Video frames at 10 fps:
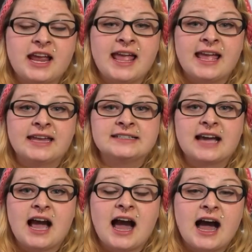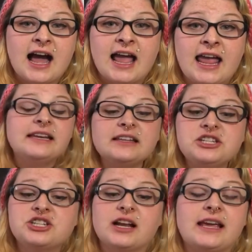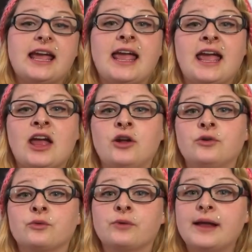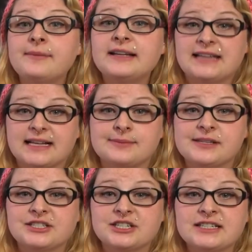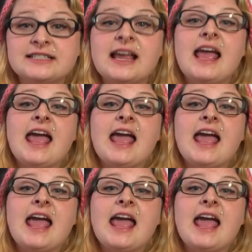And I immediately shut it and read my text messages.